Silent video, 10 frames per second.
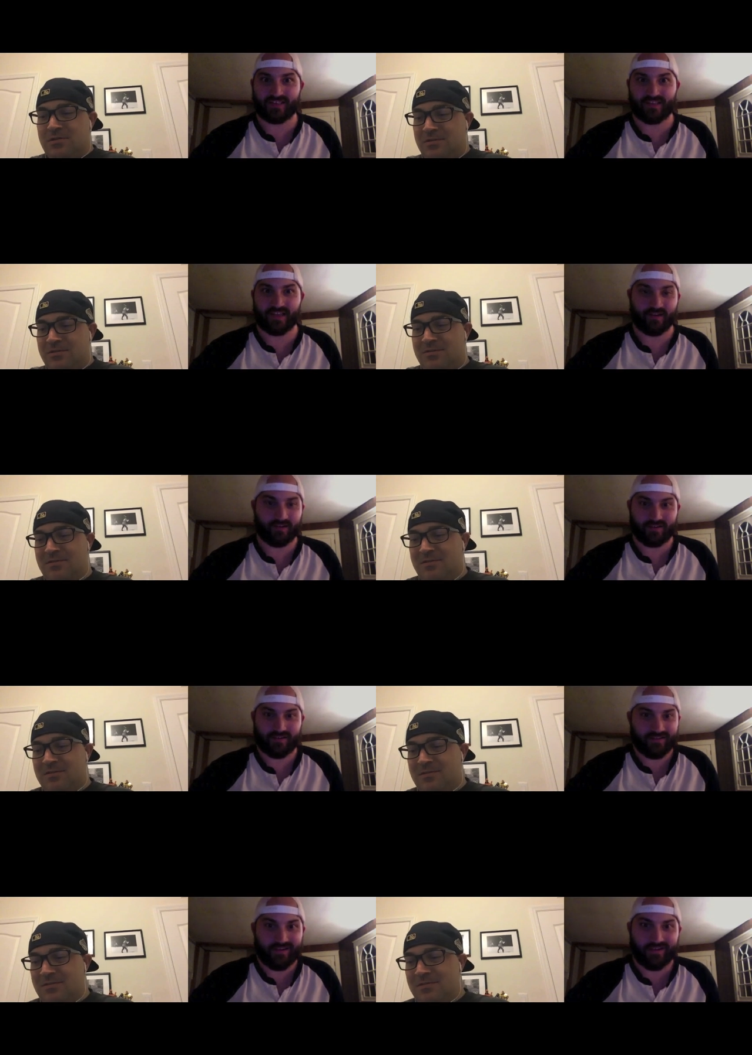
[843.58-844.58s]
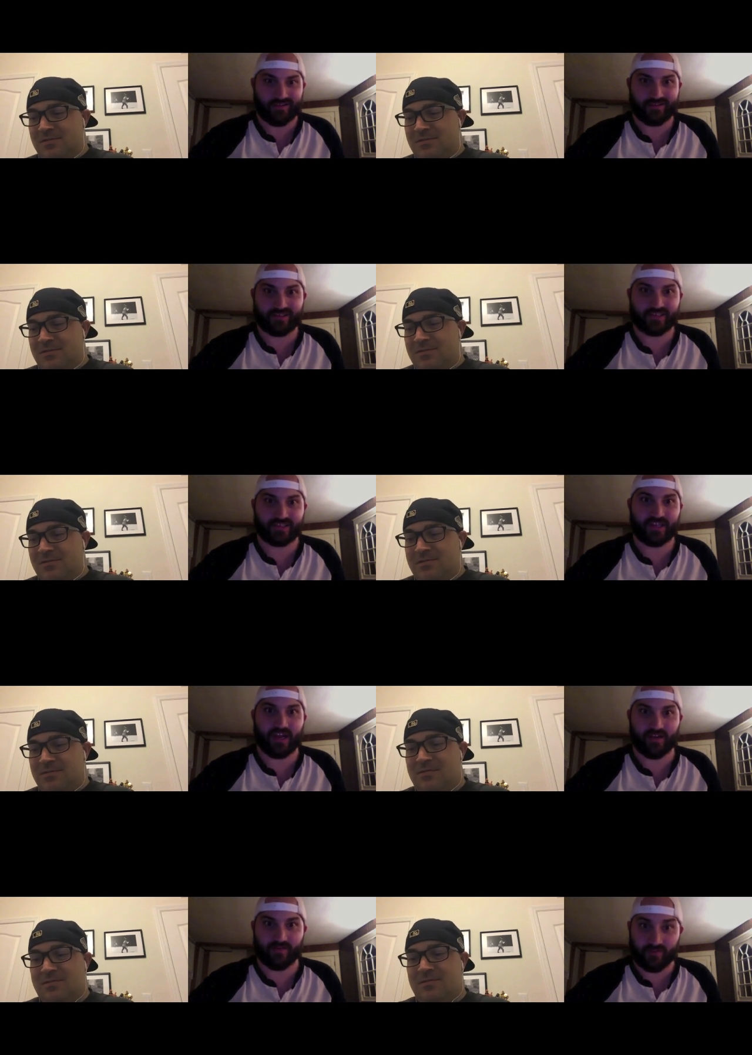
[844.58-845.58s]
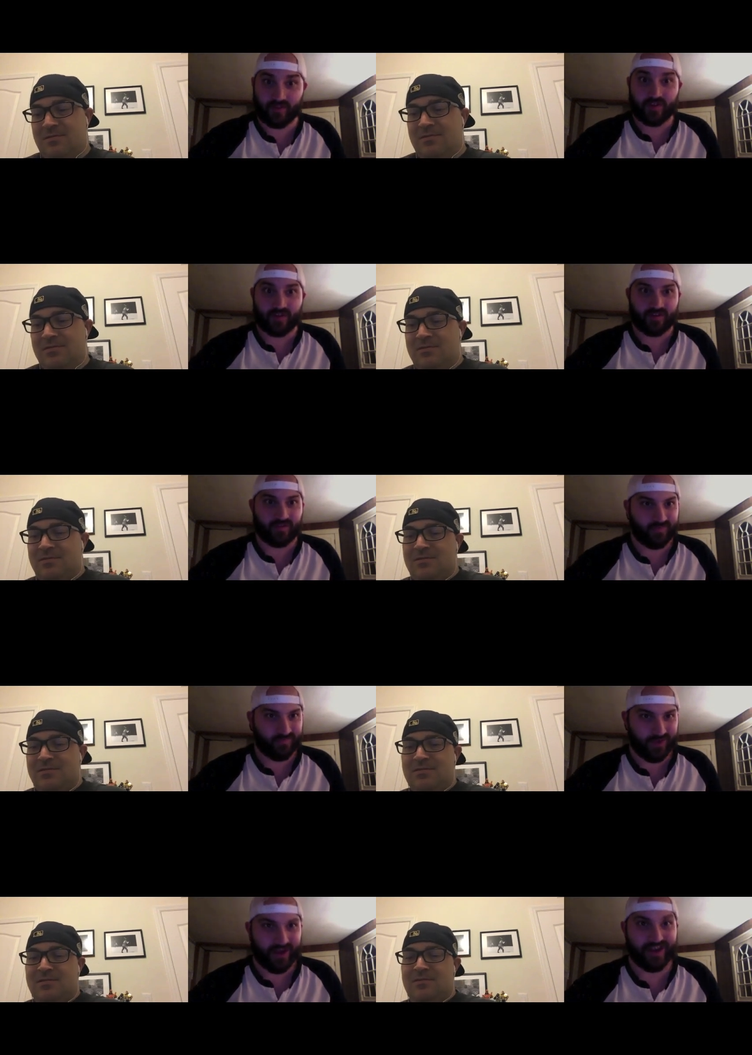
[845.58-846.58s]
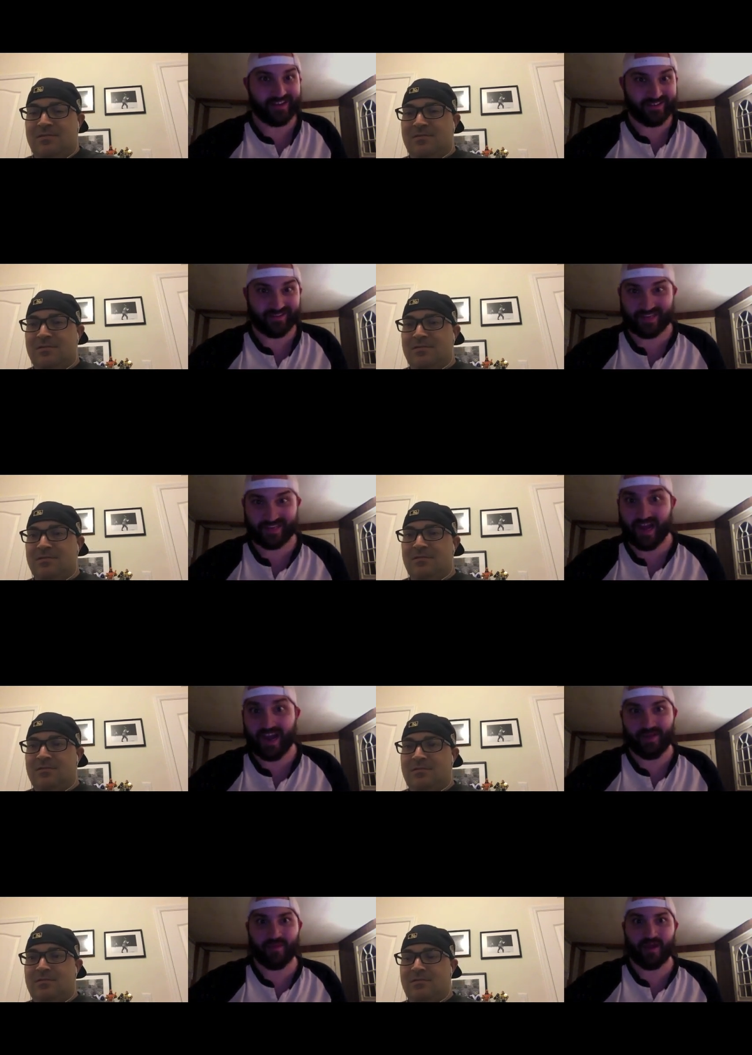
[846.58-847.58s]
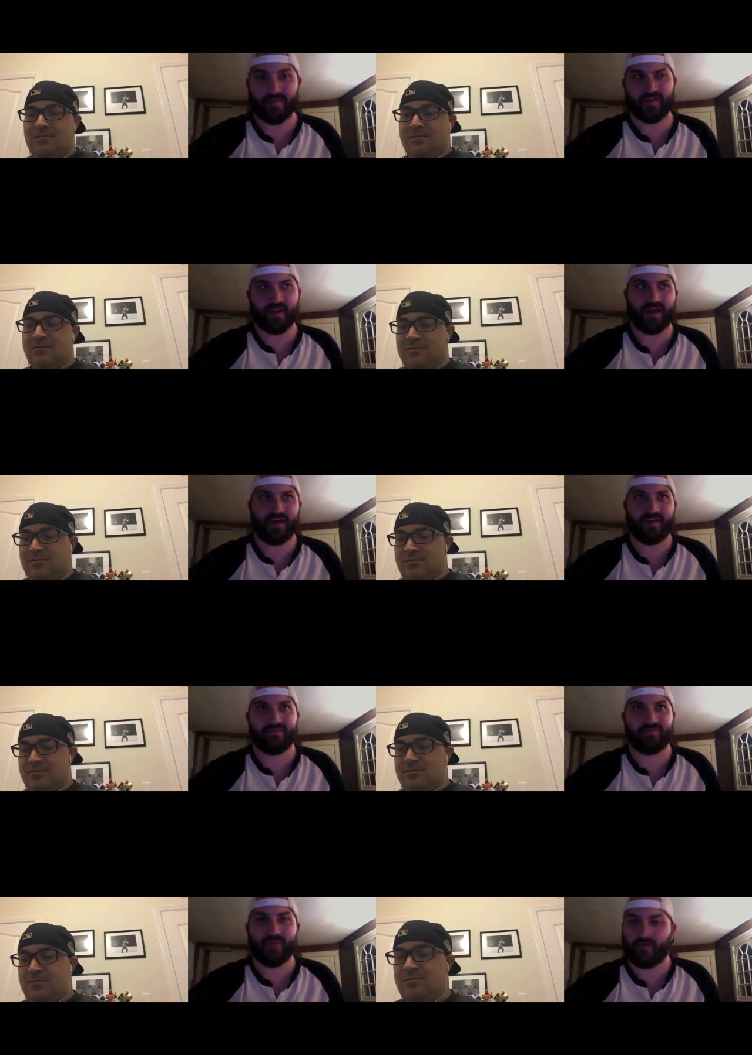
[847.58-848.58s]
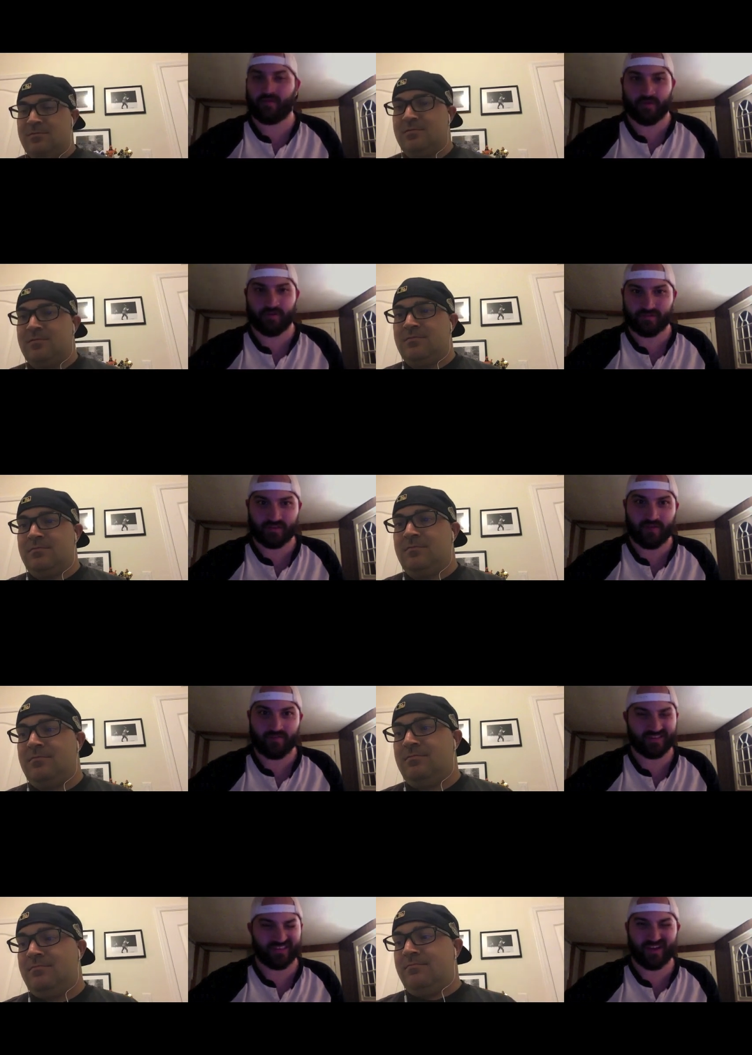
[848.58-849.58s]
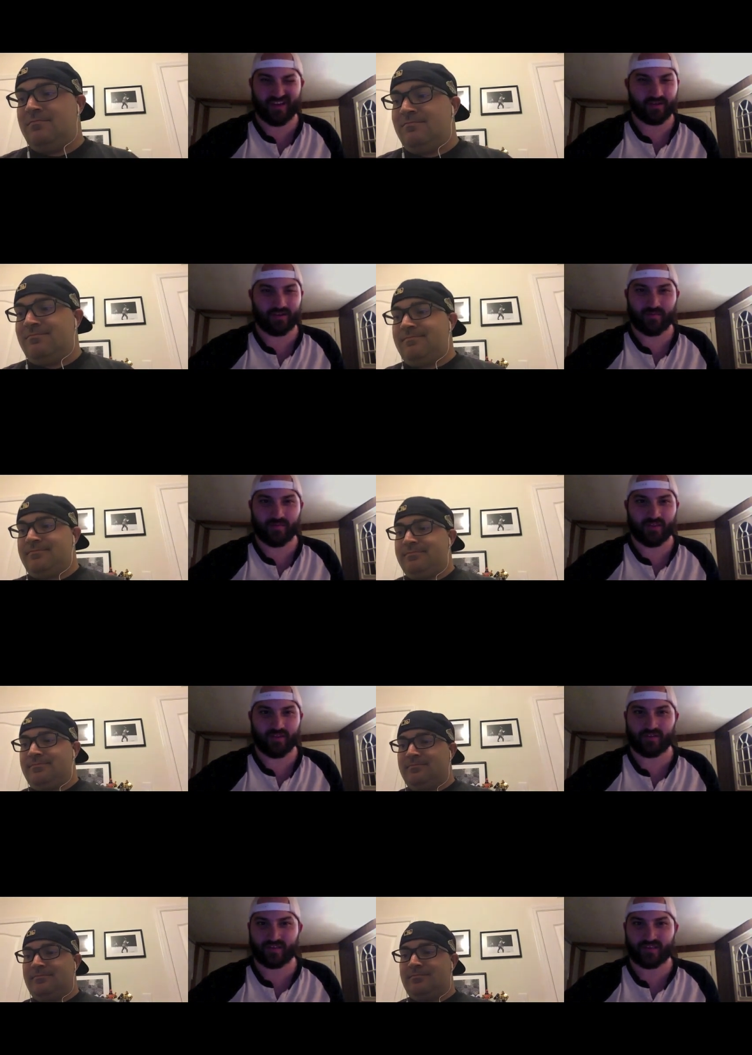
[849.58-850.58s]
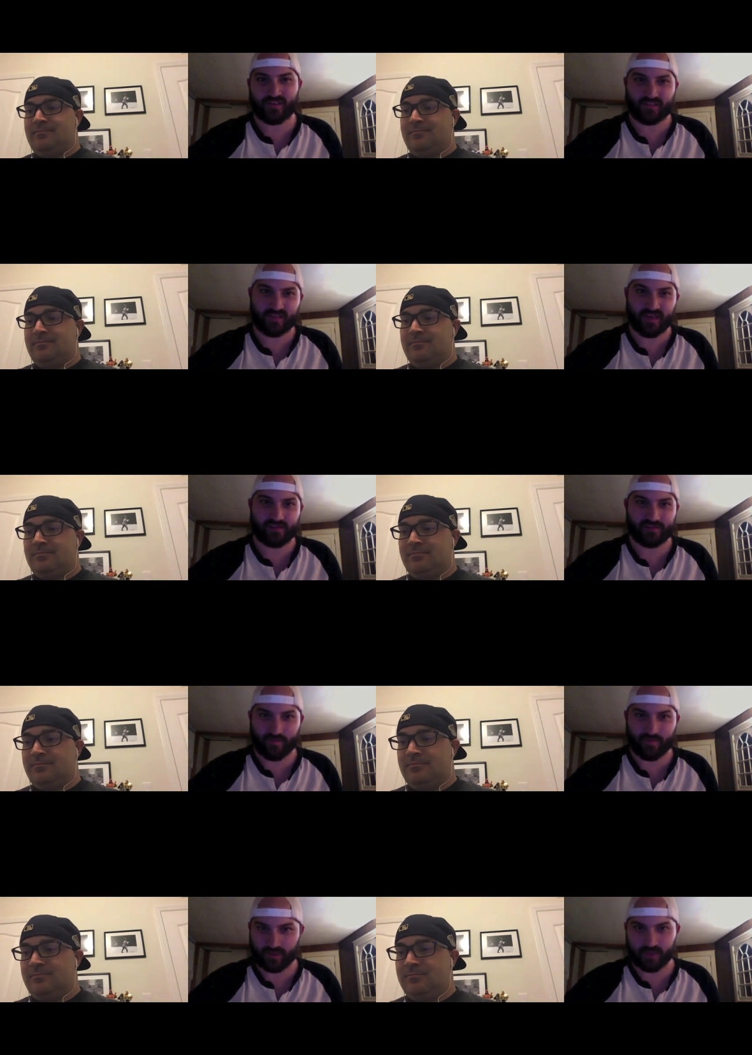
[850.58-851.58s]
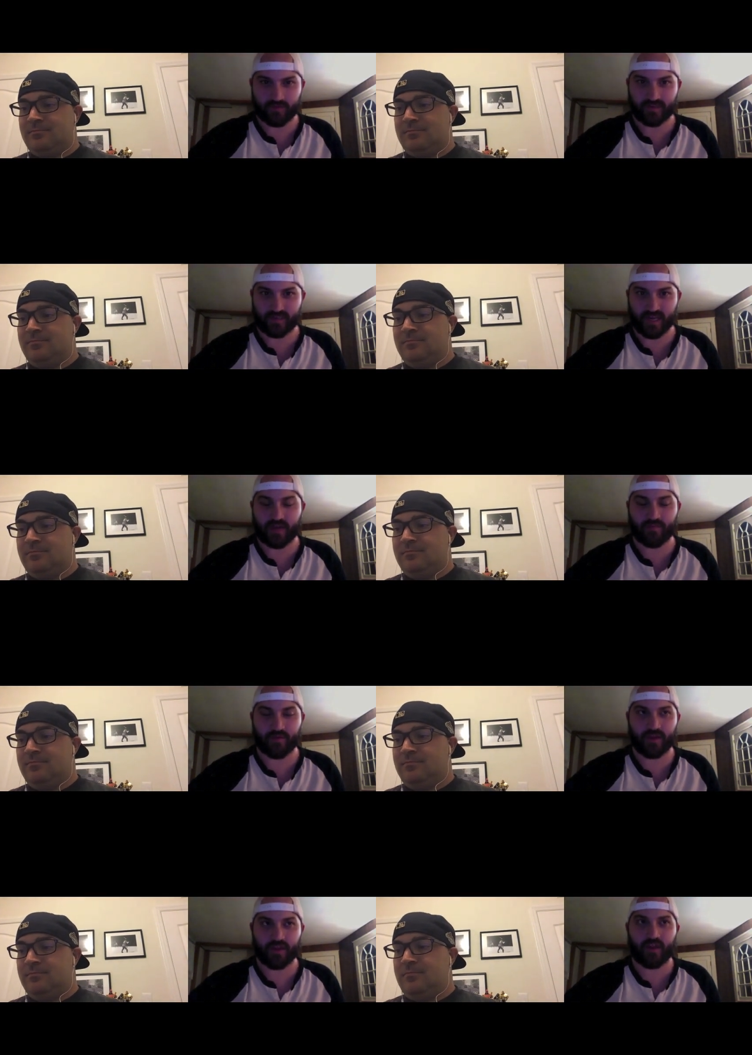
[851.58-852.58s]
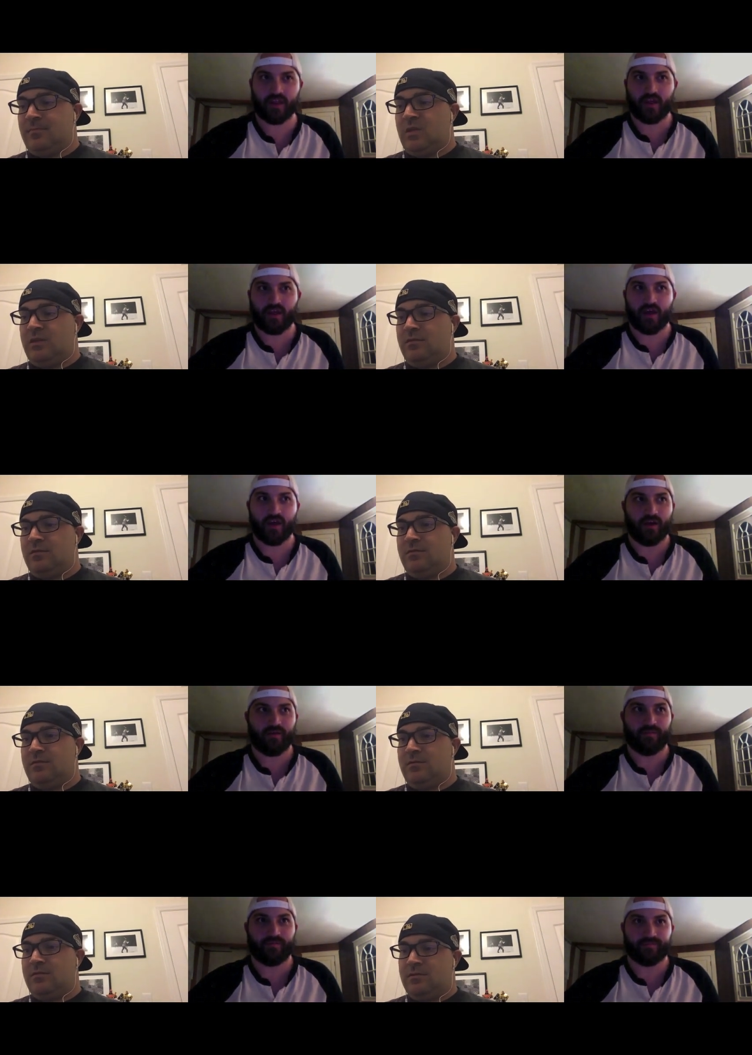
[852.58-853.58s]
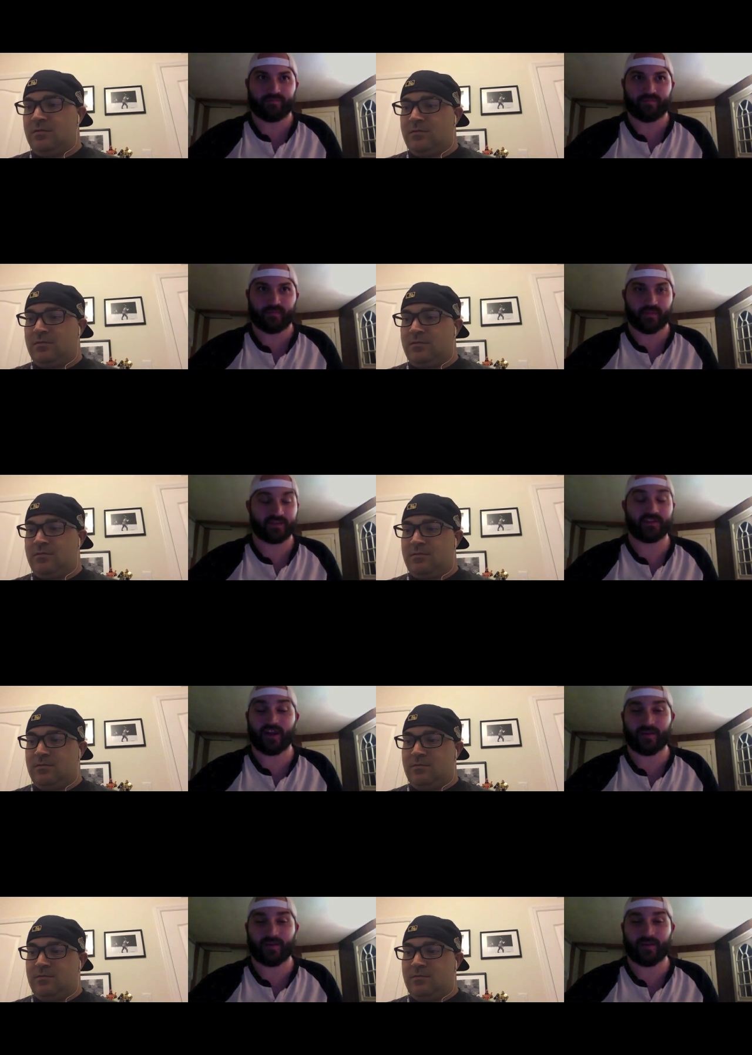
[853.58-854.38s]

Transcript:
Speaker 1: that are are just kind of biding their time. I mean, uh, Matt Riddle's obviously not going to be there because he's tangled up with Killian Dain, but um, there's a lot of